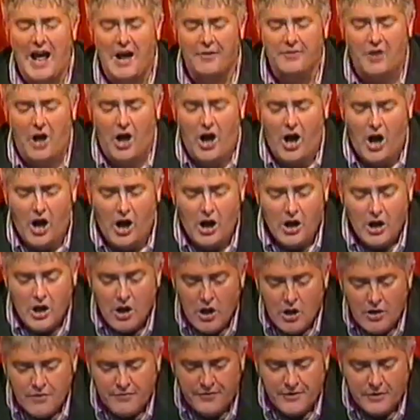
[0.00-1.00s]
the round are
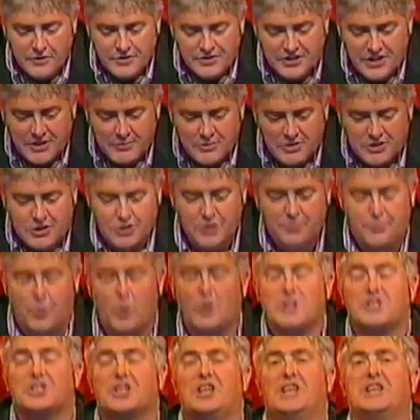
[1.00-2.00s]
Phil's team with
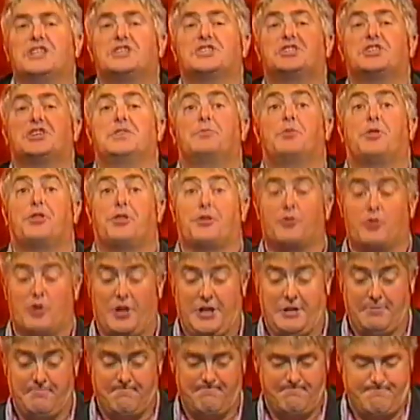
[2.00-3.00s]
two points, Ian's team with
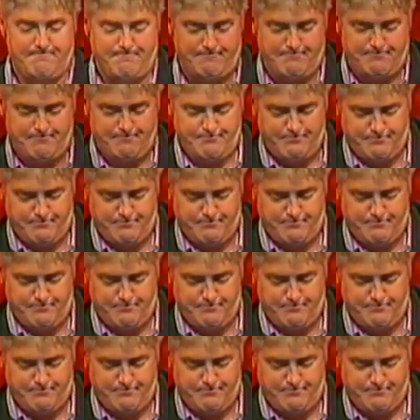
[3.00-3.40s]
three. All